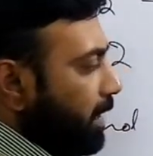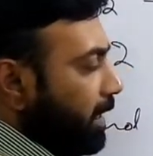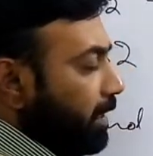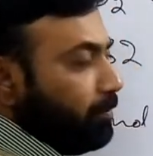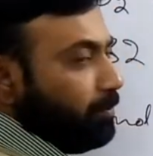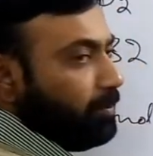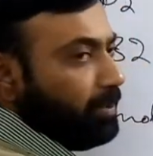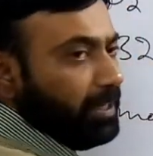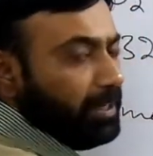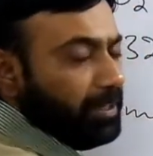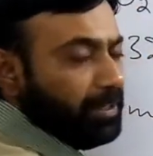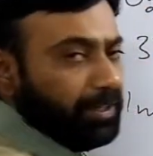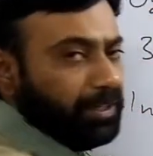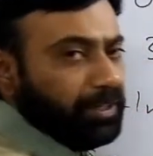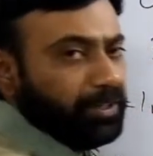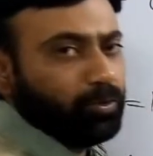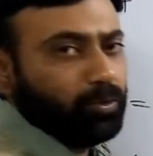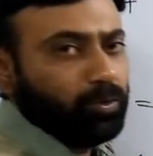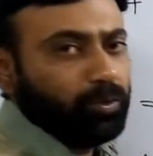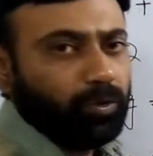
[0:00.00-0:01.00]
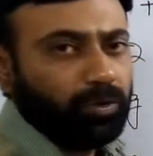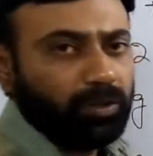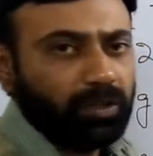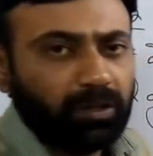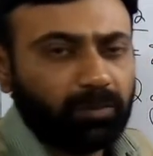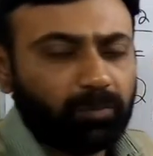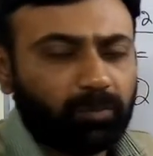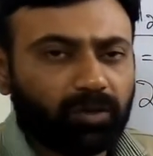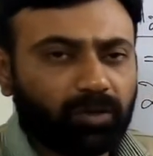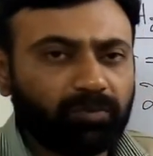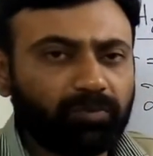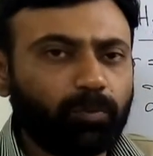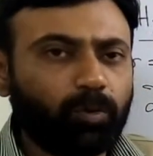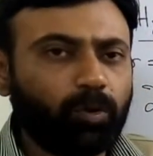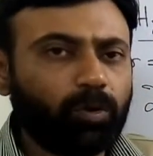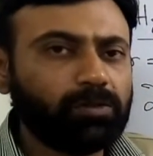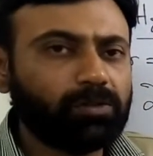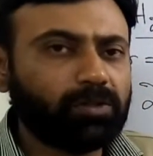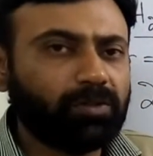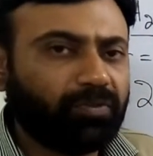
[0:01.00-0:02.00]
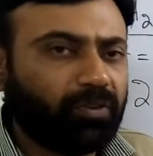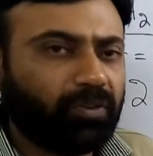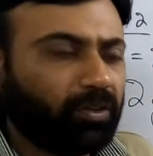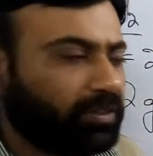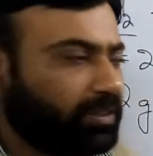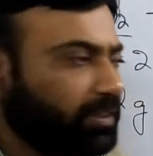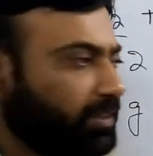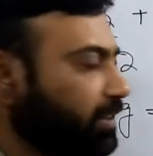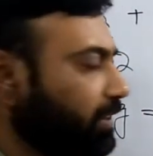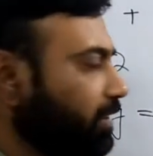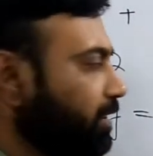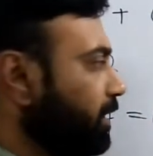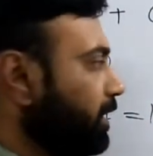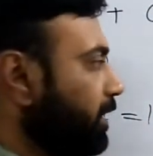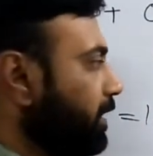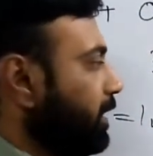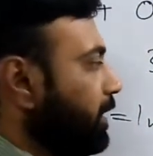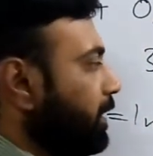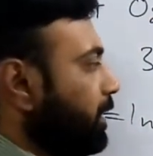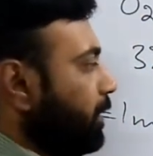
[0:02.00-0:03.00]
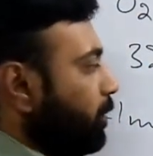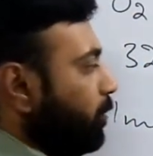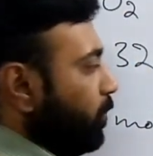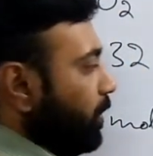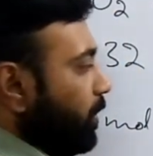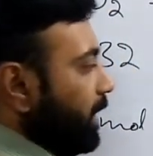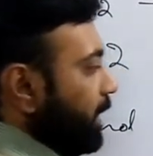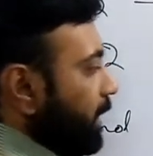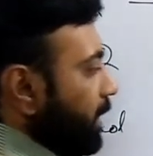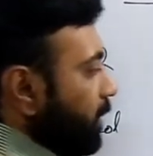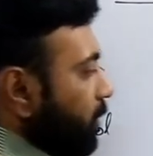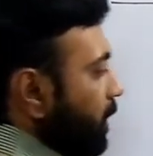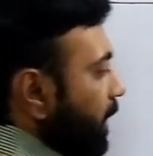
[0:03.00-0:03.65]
and we need to know the number of moles of oxygen, we can